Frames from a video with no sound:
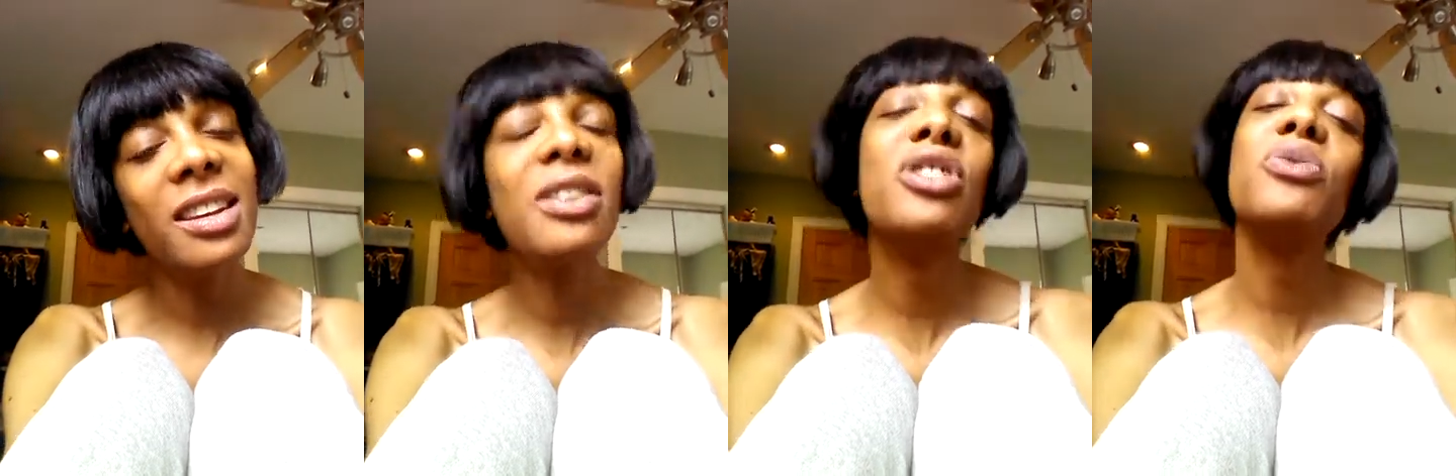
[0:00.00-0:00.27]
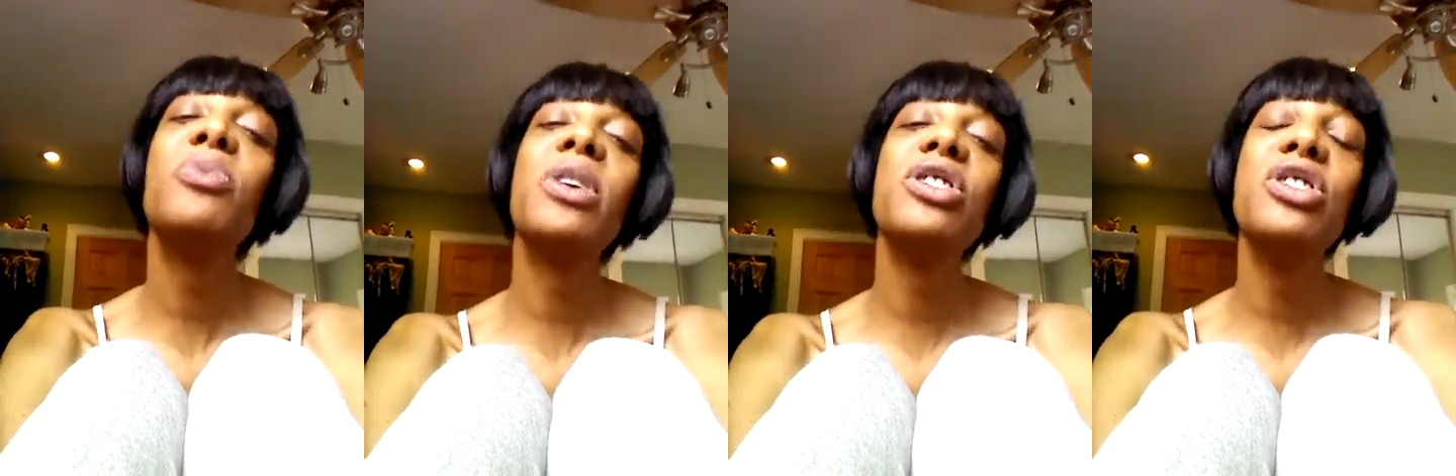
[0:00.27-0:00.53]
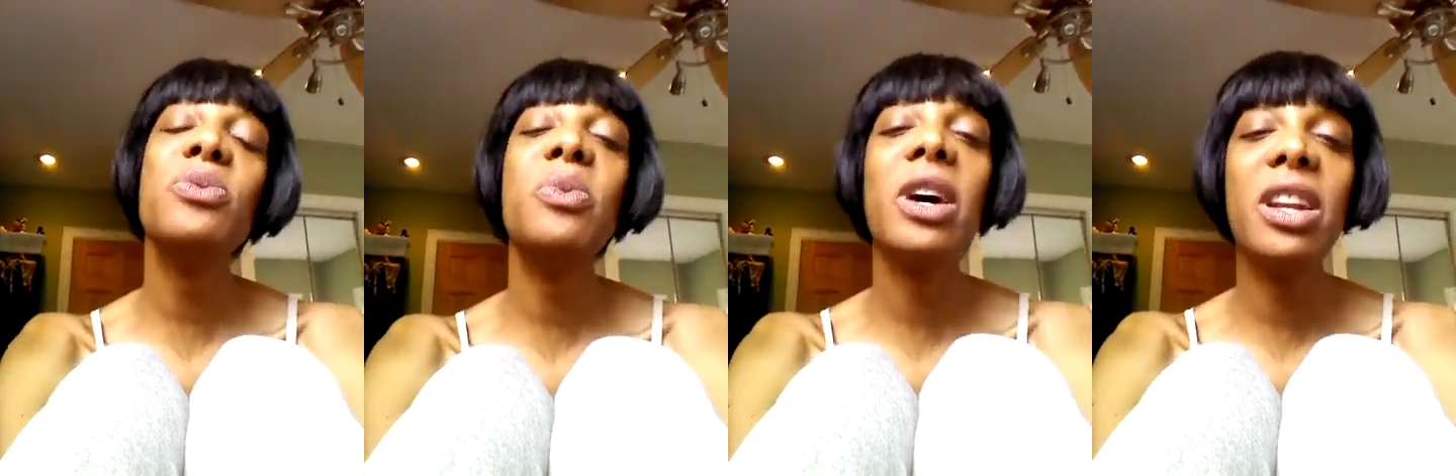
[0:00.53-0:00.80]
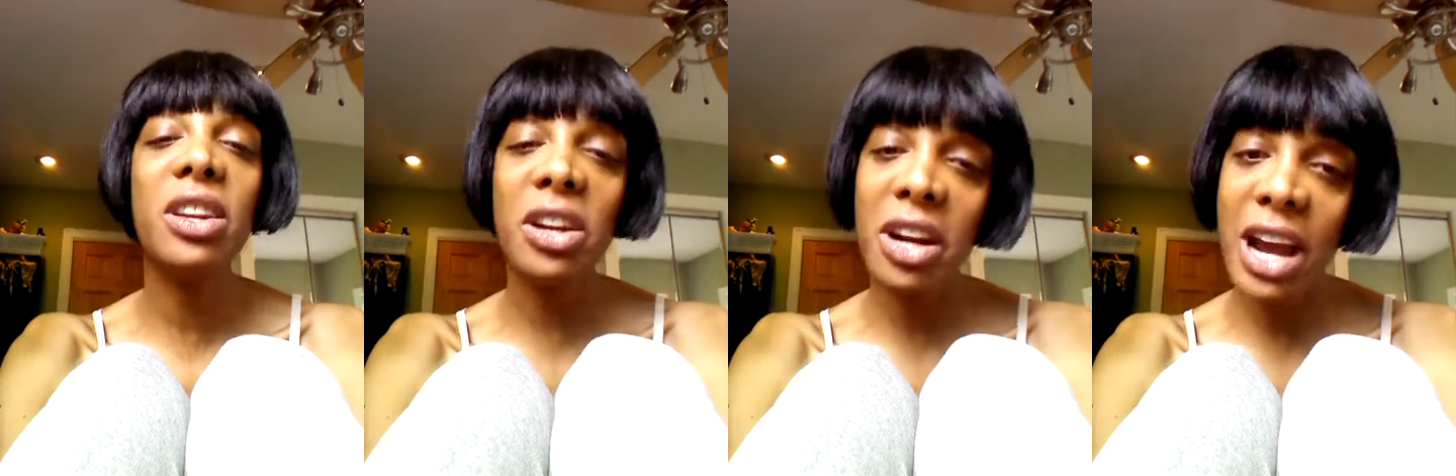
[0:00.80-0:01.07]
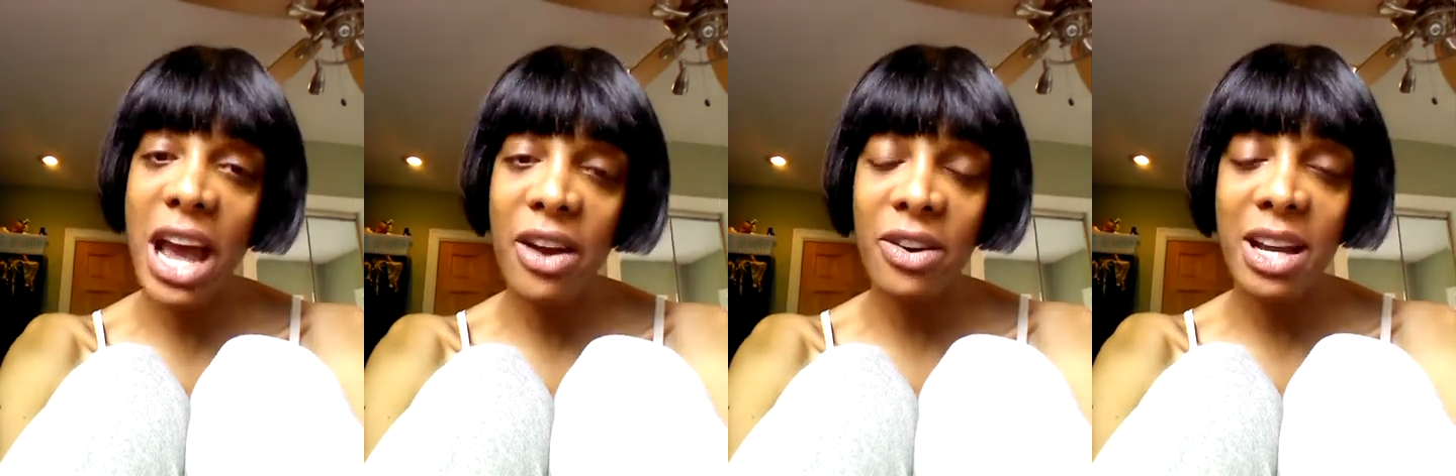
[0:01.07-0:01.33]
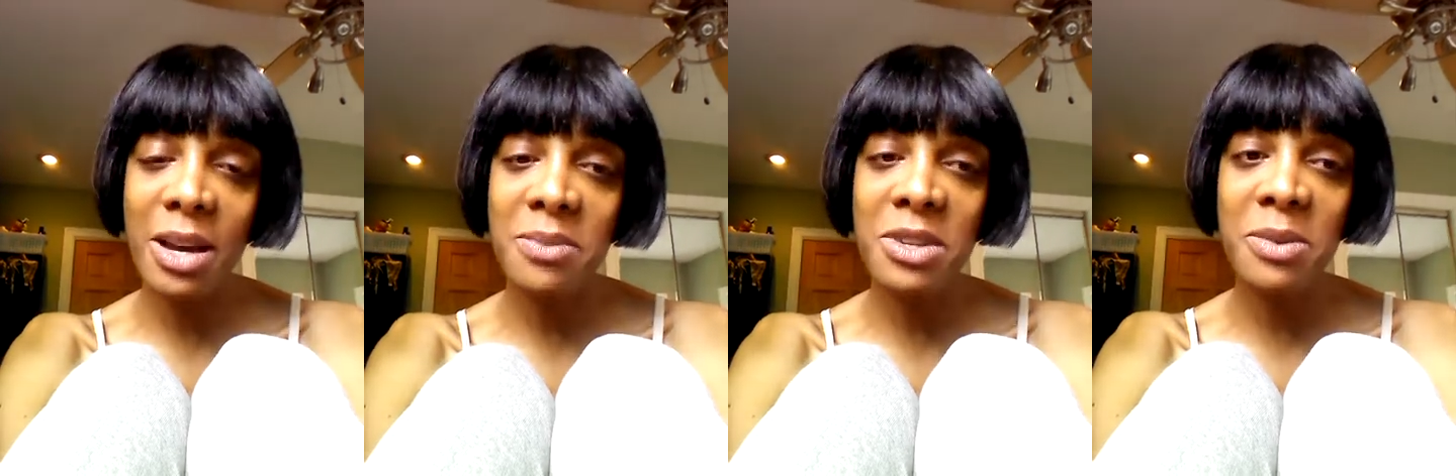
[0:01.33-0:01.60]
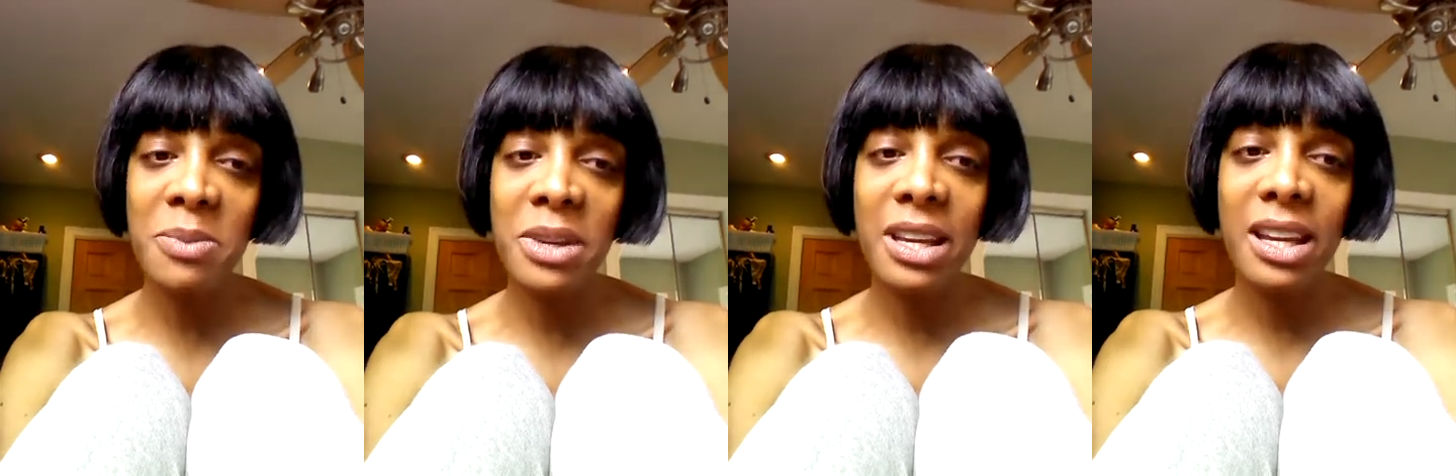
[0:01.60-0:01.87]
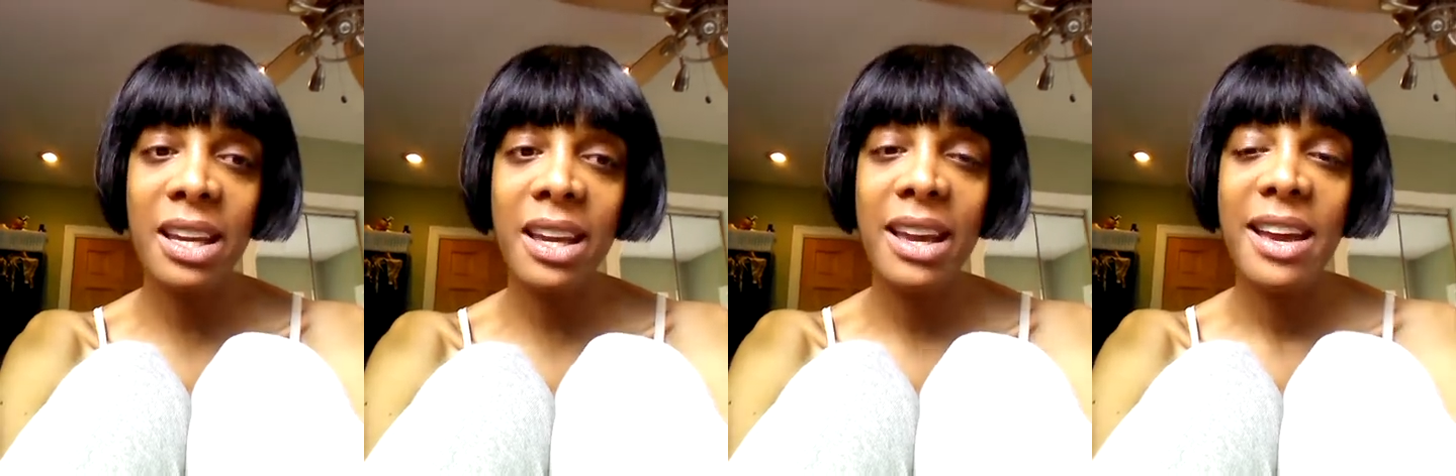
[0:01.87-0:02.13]
her outcome to
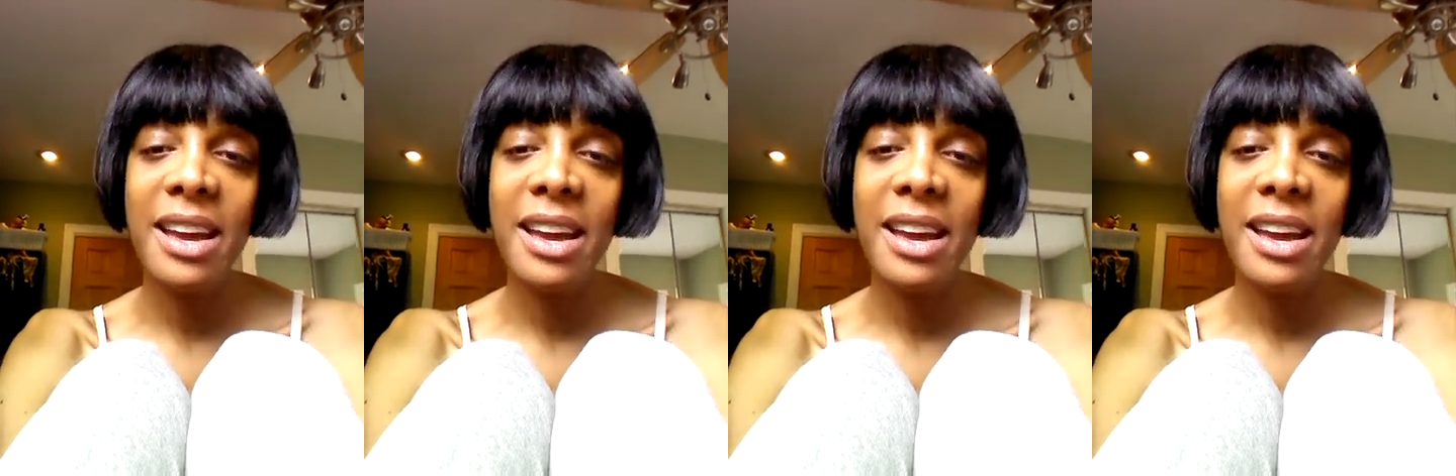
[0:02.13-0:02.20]
be.